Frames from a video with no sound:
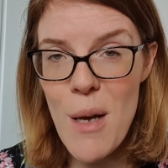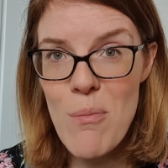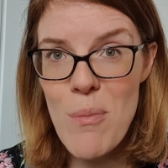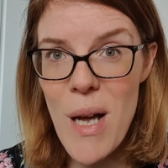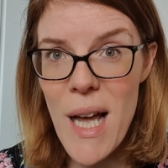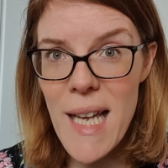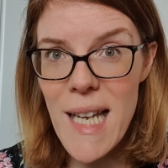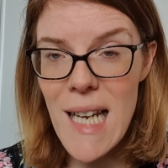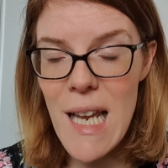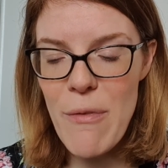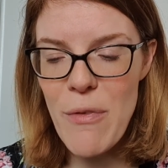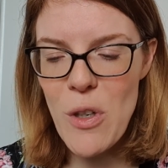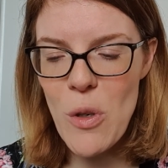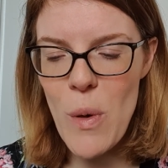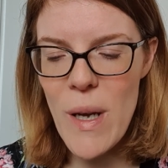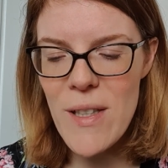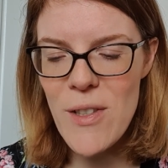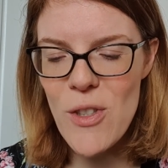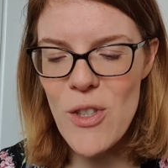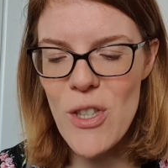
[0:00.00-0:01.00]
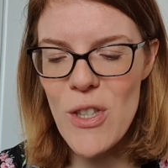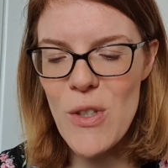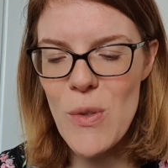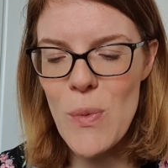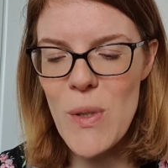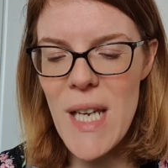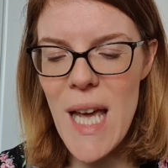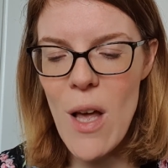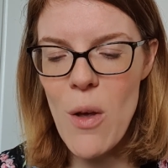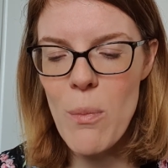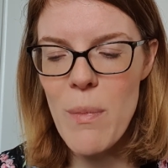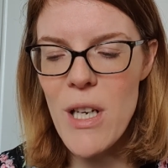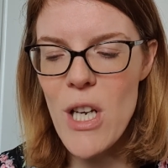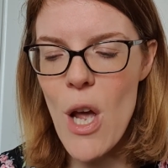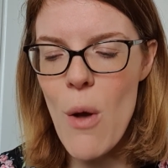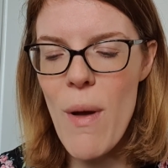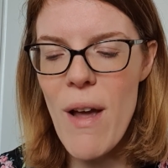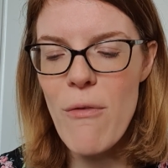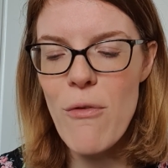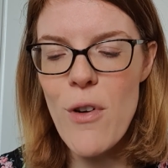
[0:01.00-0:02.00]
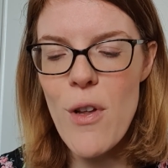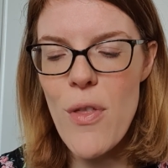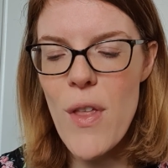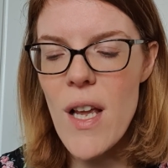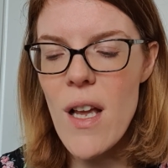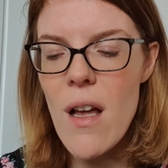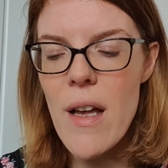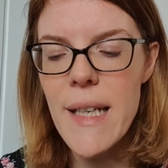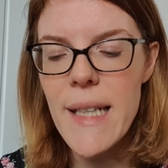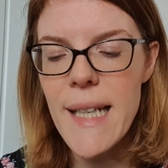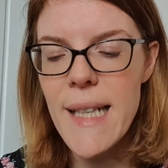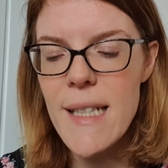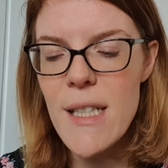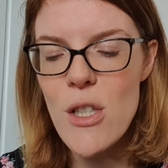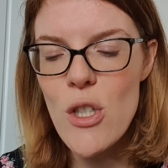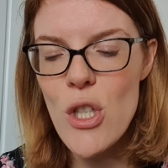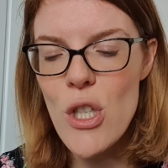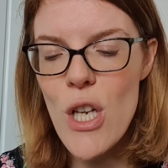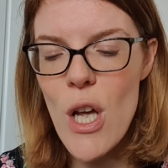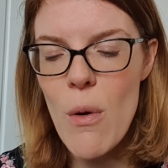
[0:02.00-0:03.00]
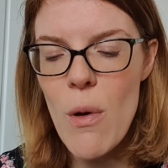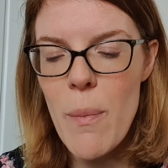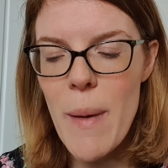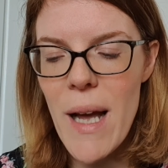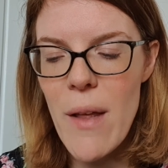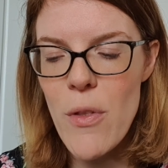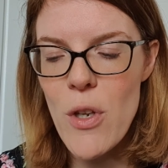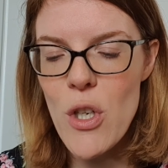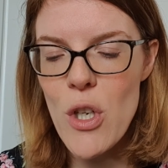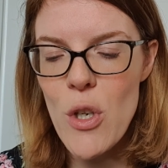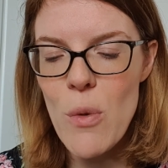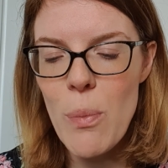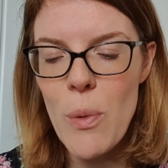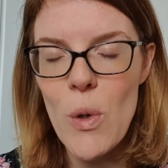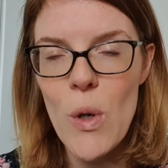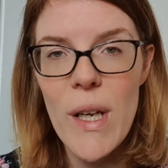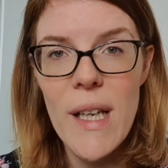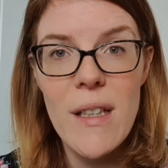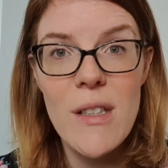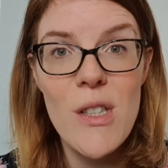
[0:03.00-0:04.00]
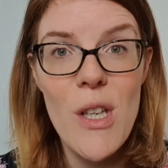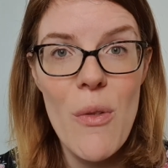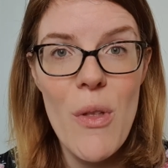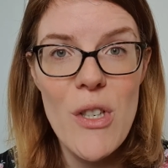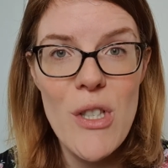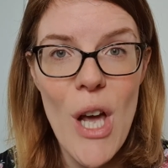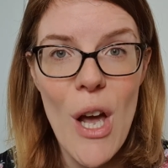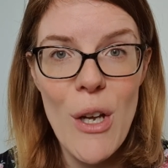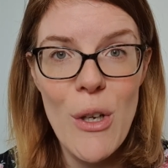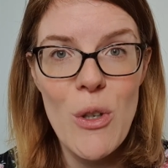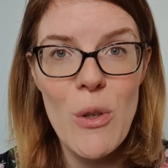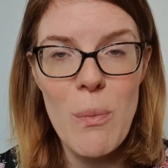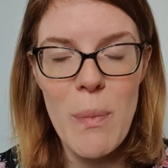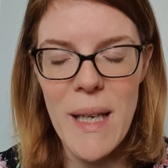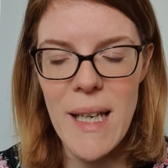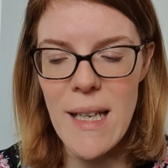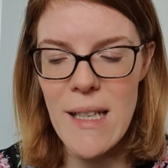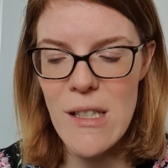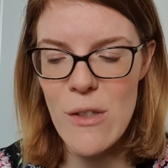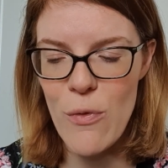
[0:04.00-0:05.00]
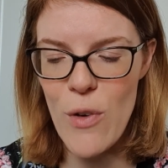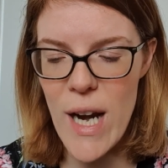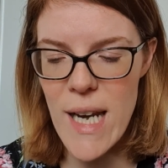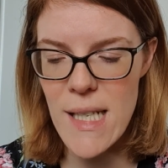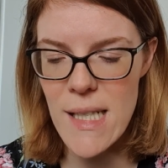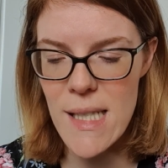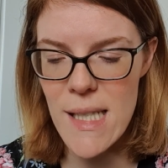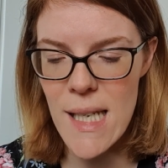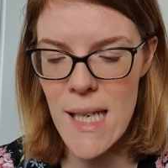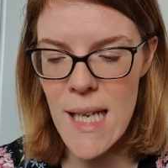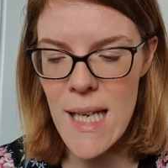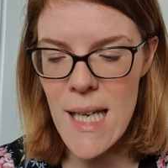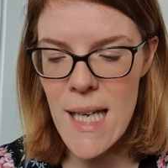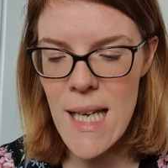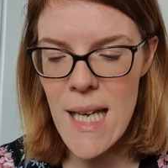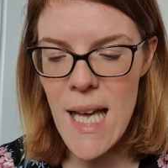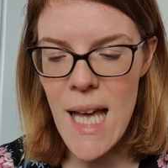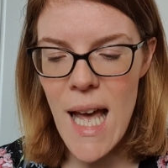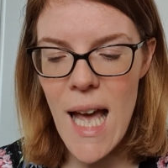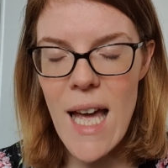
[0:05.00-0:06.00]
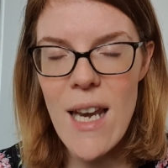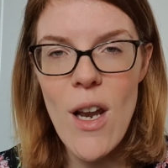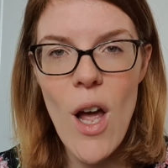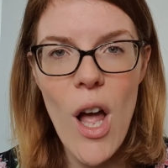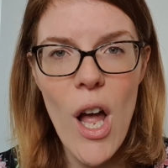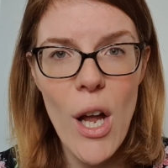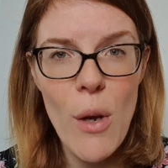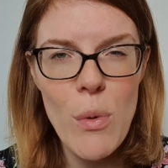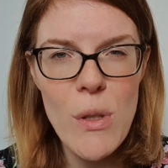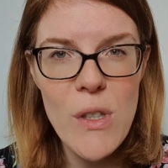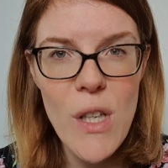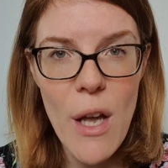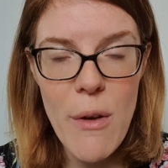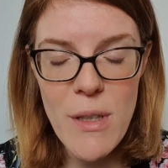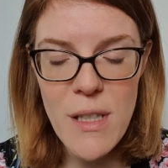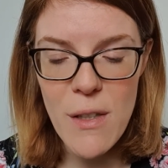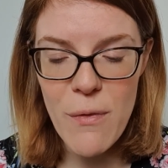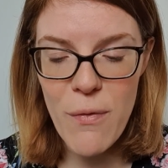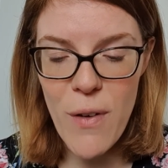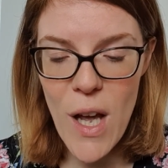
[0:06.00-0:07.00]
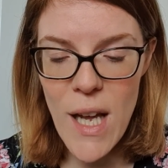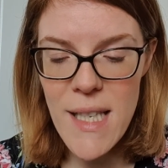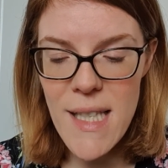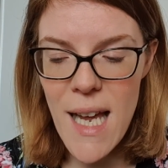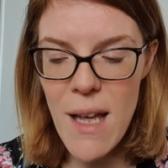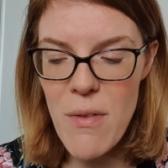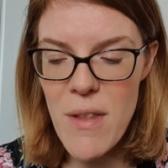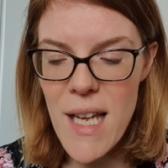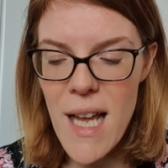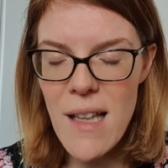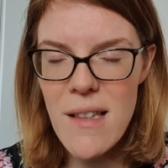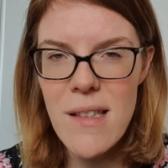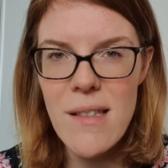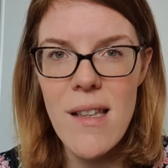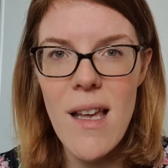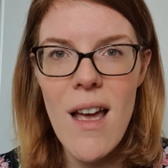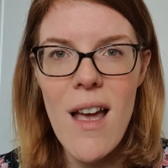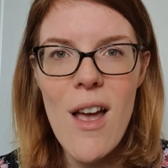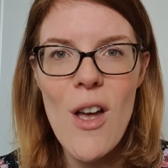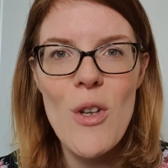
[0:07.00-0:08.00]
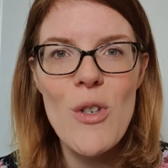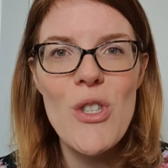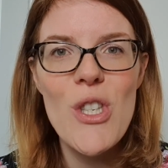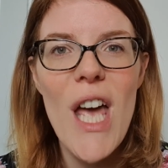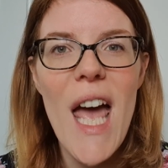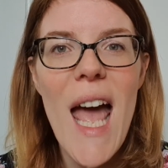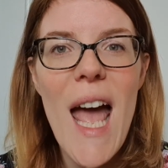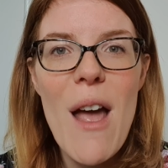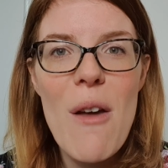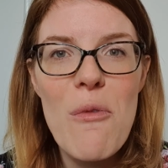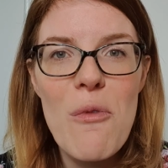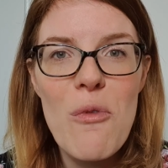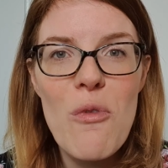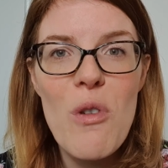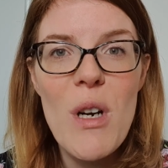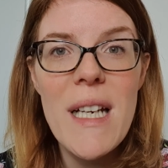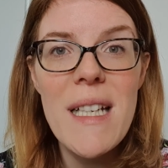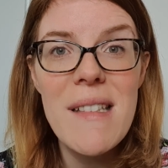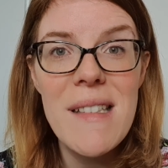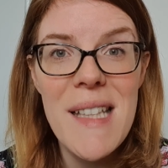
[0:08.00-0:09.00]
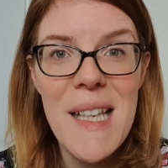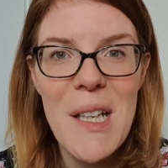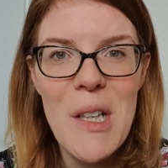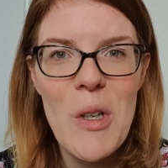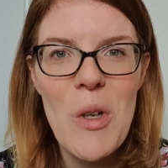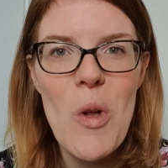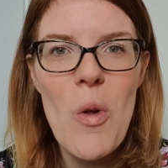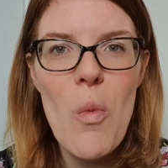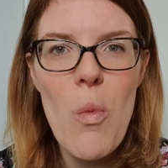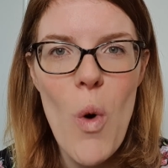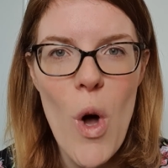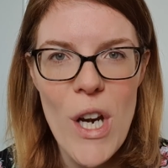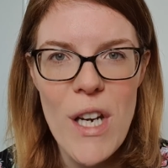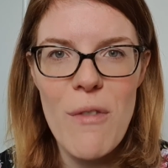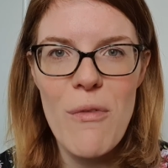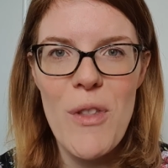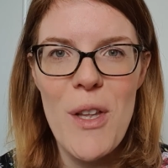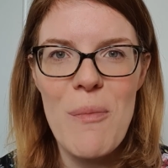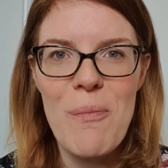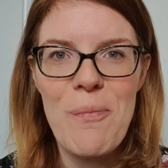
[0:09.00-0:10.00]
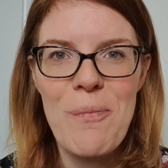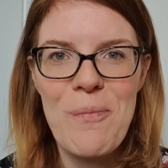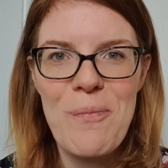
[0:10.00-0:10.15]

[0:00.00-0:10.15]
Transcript: My 11 questions would help me know everything I needed to know about the new boy so that I could be his friend. And I was going to find out the answer to every single one of them.